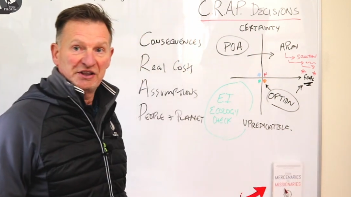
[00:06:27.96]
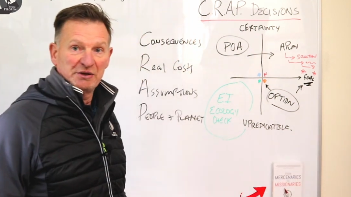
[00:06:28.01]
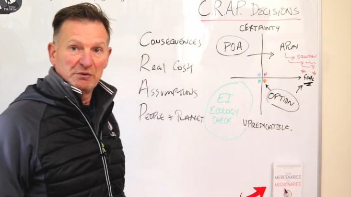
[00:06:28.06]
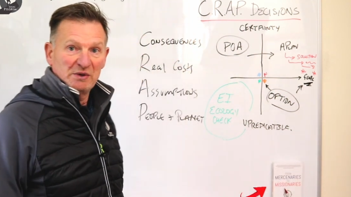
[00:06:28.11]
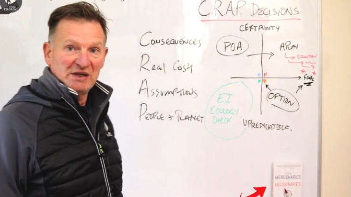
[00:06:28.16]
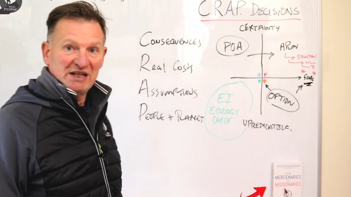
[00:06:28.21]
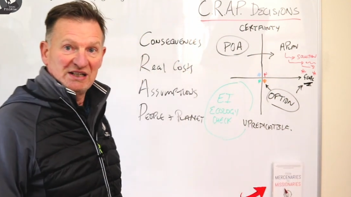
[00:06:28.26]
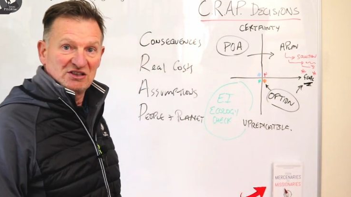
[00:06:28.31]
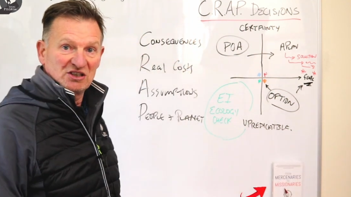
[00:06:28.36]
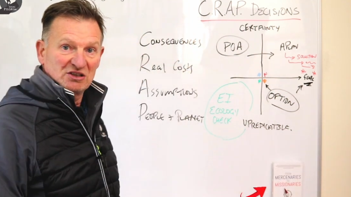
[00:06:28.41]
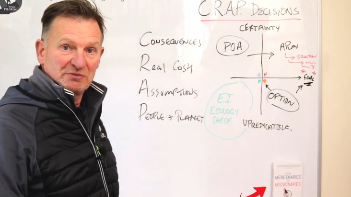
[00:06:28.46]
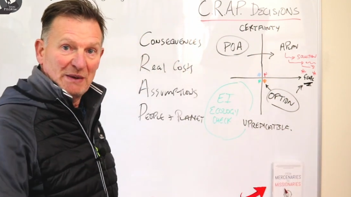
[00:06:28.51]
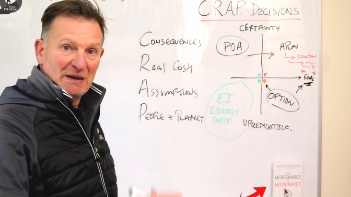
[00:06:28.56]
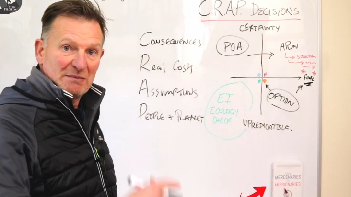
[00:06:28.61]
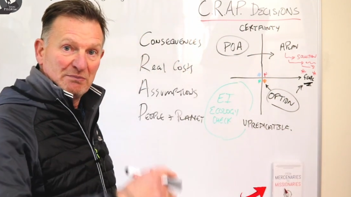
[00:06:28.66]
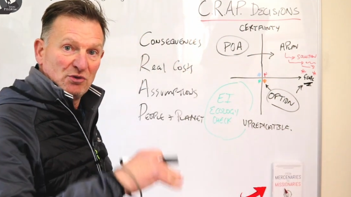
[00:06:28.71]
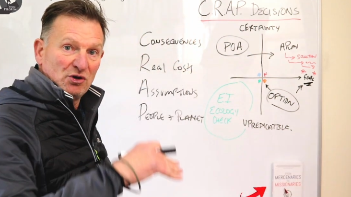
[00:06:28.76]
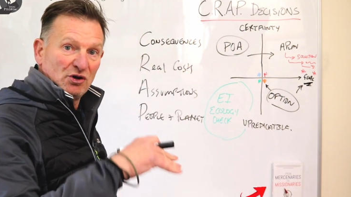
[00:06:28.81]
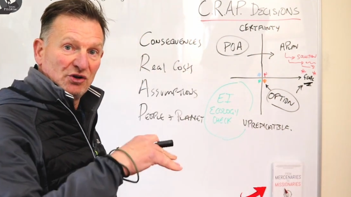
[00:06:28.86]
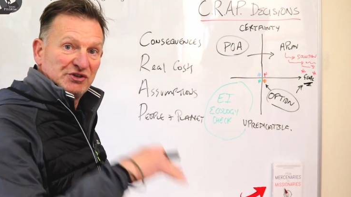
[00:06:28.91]
think we need to
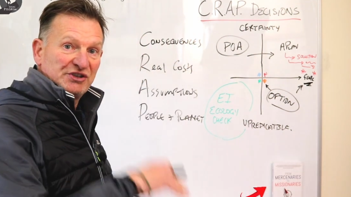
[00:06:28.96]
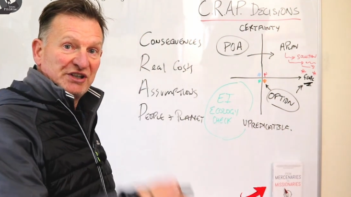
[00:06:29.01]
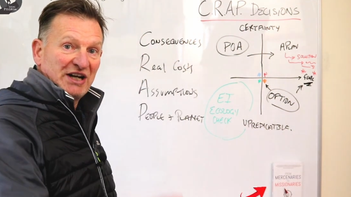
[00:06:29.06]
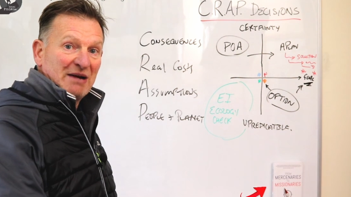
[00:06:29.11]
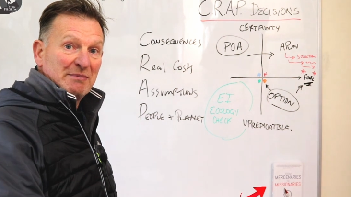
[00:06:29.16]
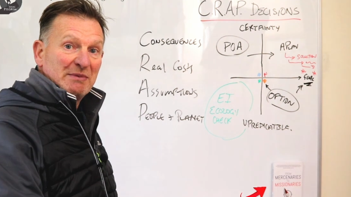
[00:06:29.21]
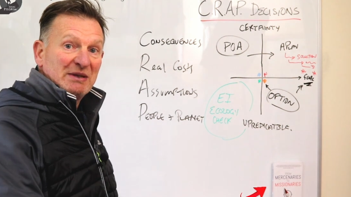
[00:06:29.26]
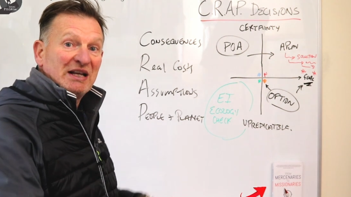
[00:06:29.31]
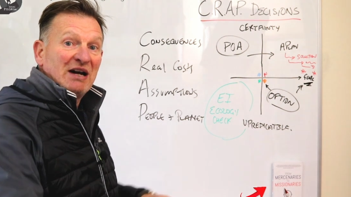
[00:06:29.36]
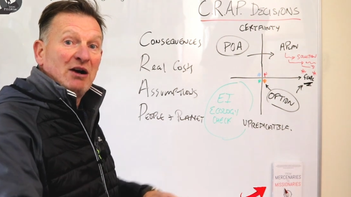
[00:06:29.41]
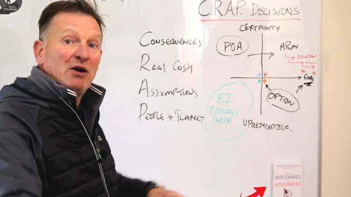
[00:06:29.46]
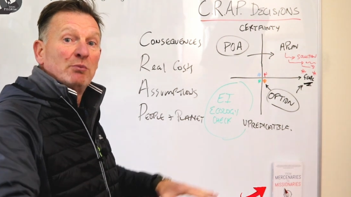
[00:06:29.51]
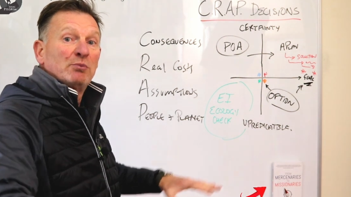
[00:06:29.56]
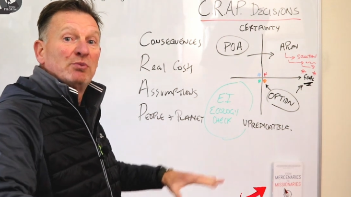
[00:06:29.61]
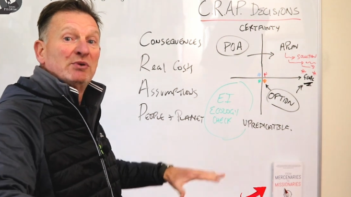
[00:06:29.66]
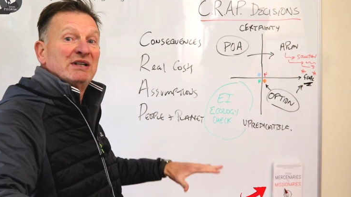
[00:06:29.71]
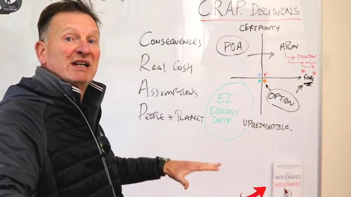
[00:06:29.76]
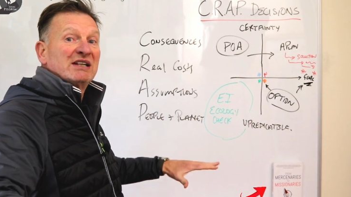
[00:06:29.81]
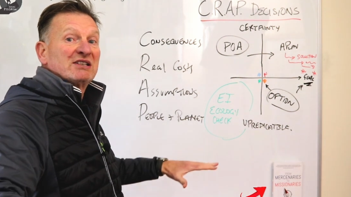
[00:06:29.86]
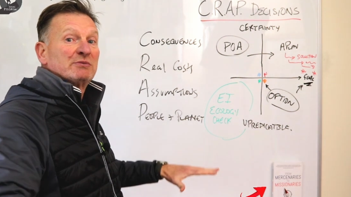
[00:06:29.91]
spend more time in that
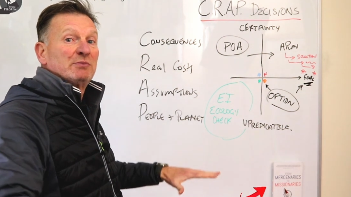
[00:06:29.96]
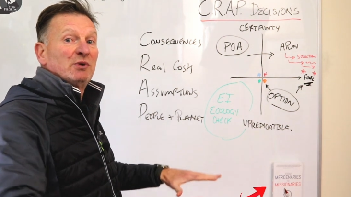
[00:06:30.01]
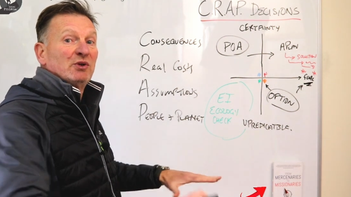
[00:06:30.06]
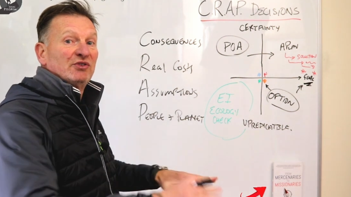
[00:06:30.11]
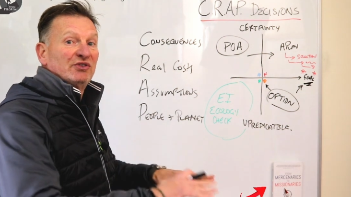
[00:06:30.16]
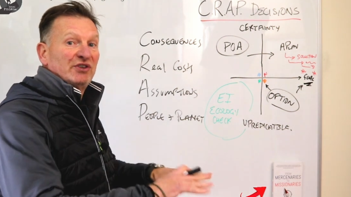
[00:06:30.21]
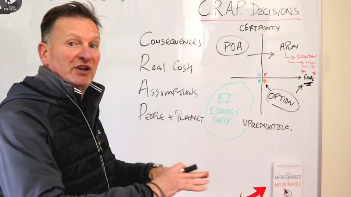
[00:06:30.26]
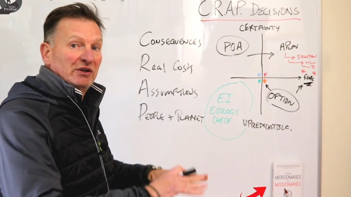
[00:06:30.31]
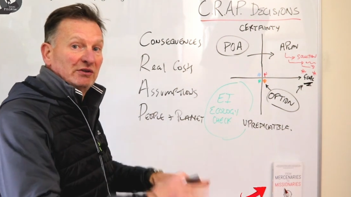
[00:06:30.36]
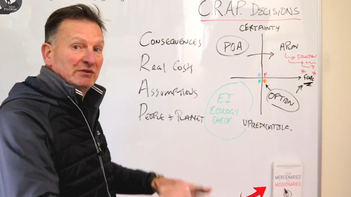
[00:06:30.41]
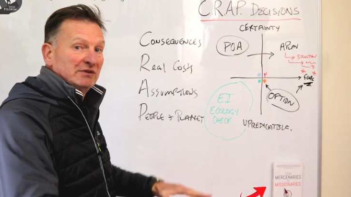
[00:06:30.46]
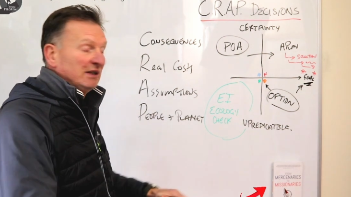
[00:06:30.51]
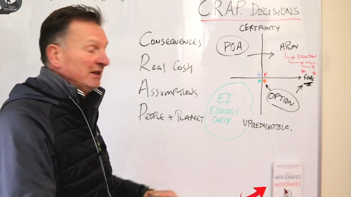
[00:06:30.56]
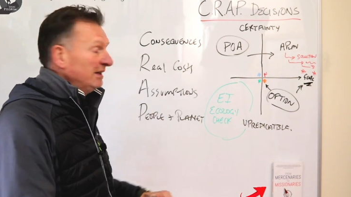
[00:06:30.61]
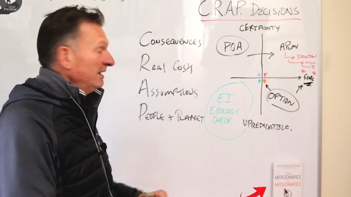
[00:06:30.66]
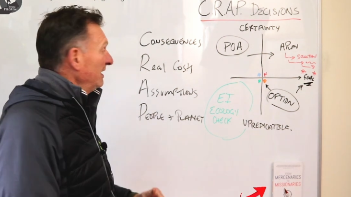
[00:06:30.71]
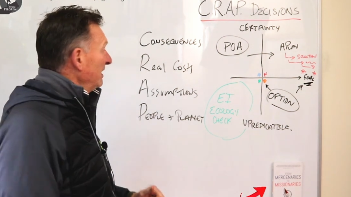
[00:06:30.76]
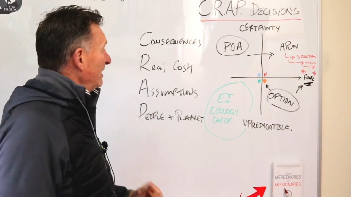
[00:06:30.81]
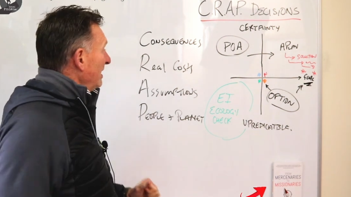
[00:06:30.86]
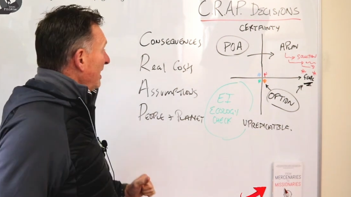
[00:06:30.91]
unpredictable zone.
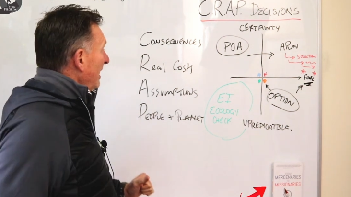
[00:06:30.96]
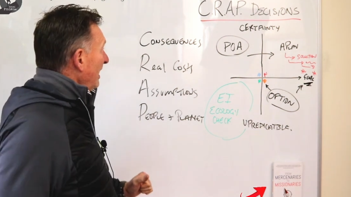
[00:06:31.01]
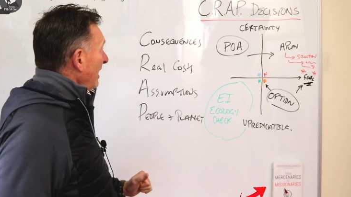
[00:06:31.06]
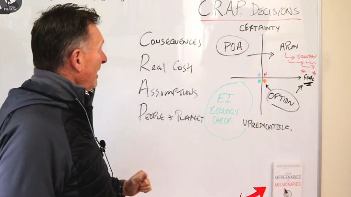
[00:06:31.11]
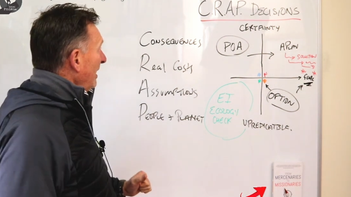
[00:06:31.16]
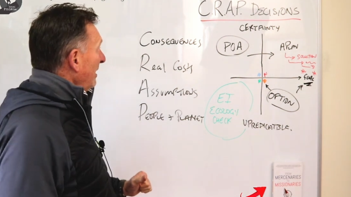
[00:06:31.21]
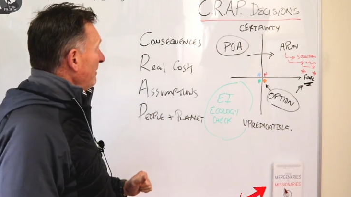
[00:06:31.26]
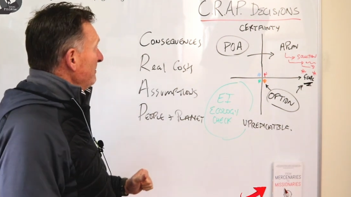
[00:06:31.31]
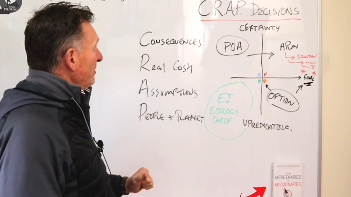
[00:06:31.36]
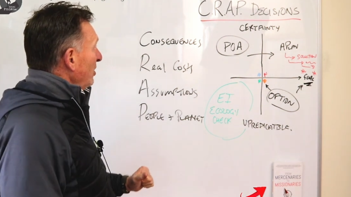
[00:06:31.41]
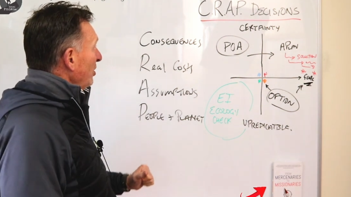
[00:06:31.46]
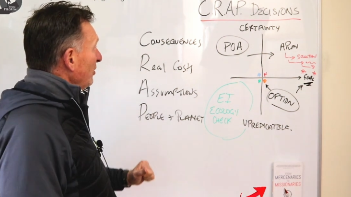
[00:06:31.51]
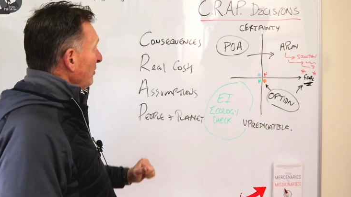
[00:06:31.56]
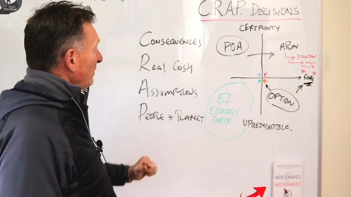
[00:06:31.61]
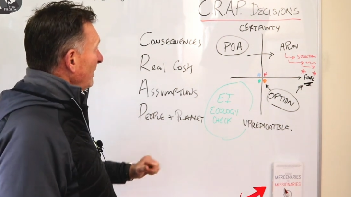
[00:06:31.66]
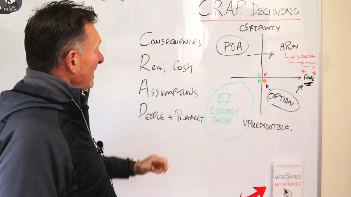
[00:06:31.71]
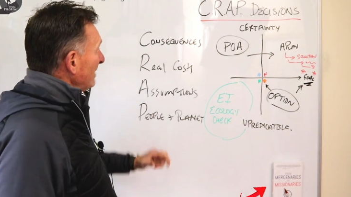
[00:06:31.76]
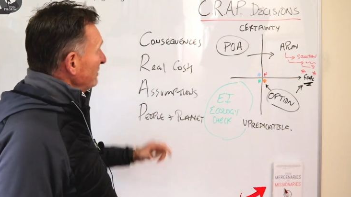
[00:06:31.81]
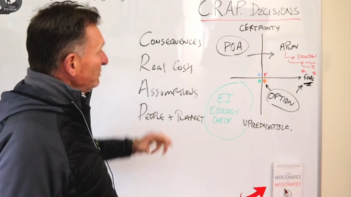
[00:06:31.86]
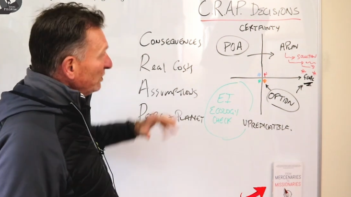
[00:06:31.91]

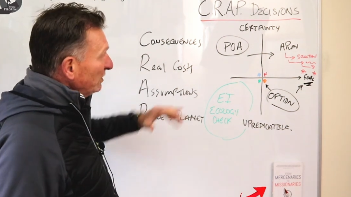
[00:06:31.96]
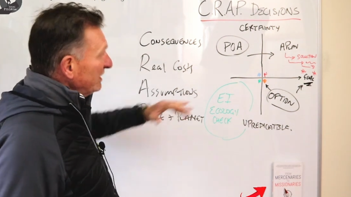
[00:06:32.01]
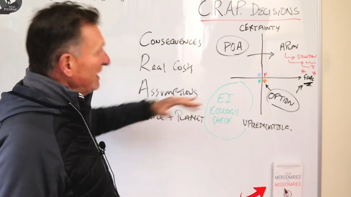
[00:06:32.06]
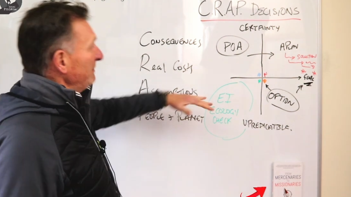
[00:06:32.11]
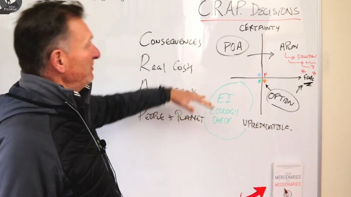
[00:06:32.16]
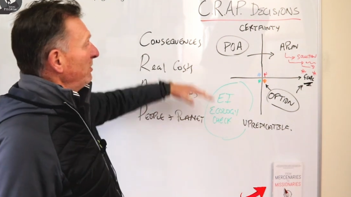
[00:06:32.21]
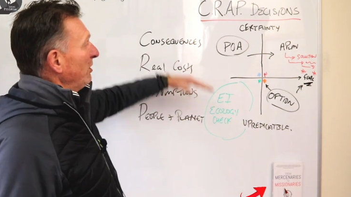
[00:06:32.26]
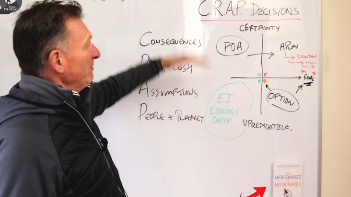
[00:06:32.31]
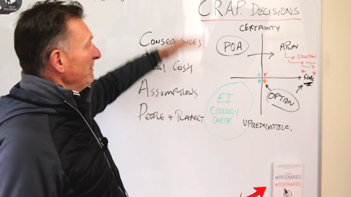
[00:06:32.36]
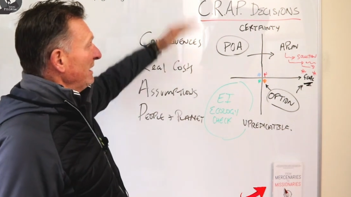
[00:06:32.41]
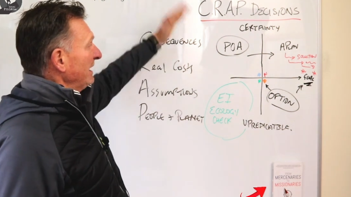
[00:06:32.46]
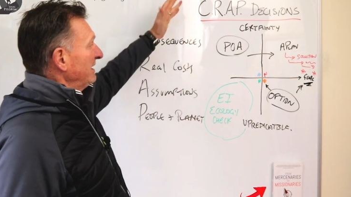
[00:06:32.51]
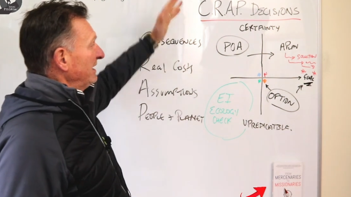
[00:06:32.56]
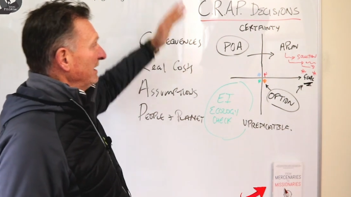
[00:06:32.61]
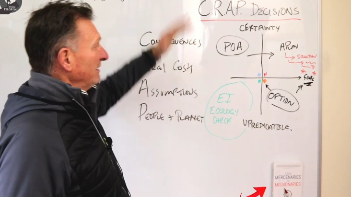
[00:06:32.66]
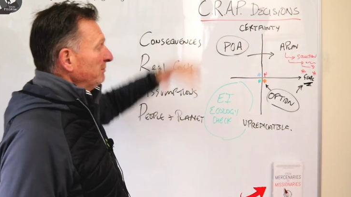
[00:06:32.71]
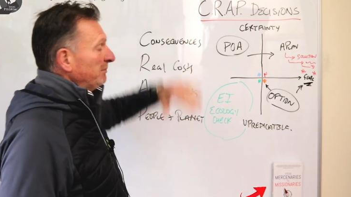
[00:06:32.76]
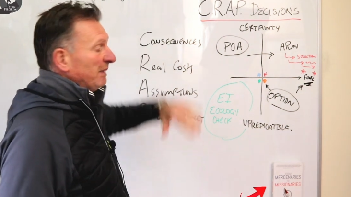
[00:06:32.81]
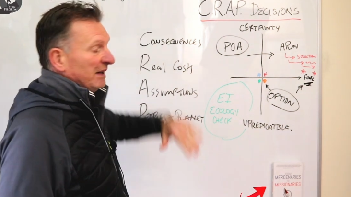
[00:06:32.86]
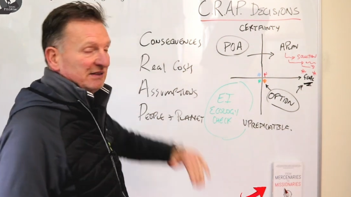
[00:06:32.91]
Otherwise, we'll keep on
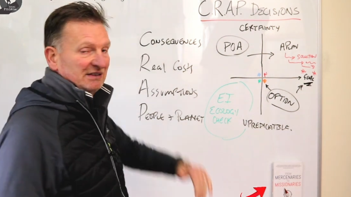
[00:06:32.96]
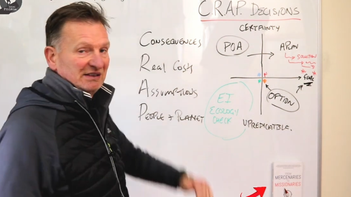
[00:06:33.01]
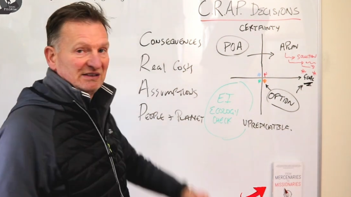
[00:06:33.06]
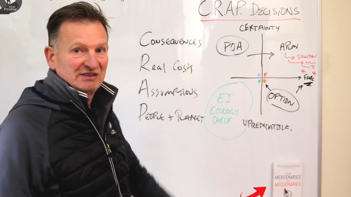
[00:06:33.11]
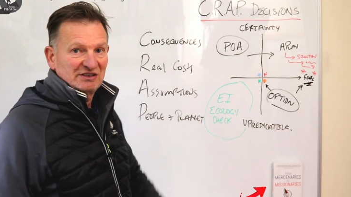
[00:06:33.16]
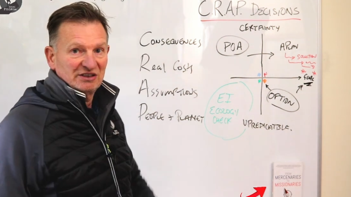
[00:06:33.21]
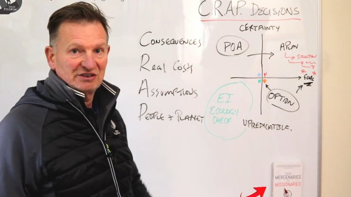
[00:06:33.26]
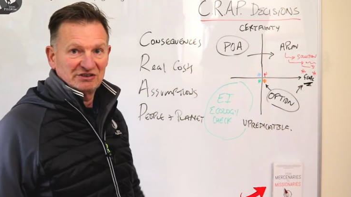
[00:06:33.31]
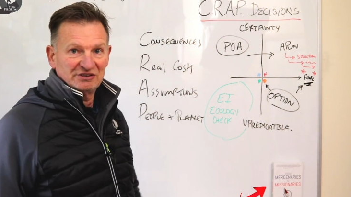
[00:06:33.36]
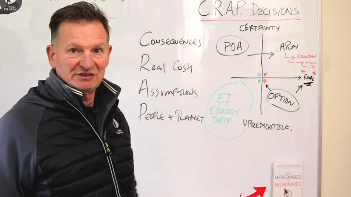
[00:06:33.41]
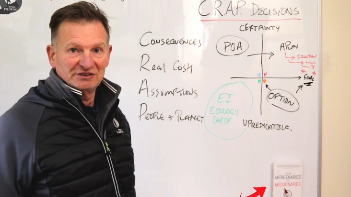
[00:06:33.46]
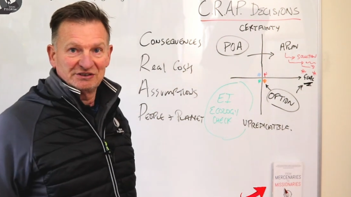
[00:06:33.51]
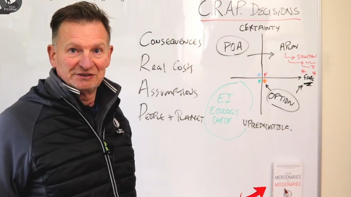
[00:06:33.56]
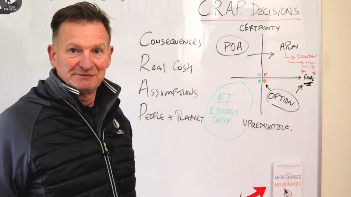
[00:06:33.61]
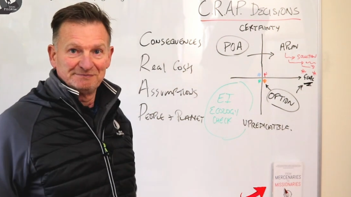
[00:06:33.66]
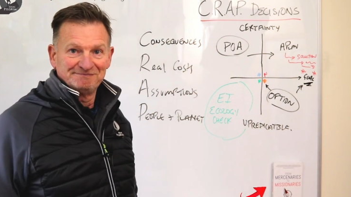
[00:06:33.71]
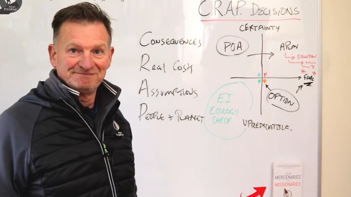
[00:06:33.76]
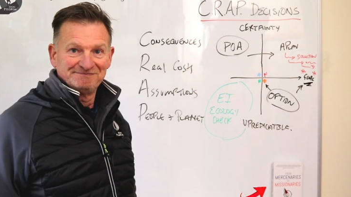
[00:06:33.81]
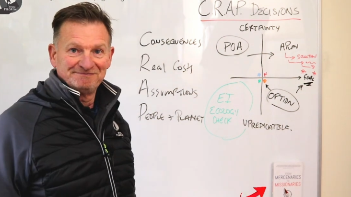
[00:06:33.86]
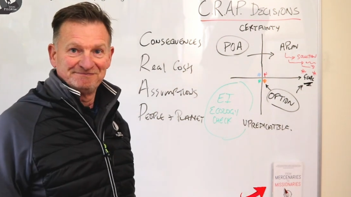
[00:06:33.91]
making bad decisions.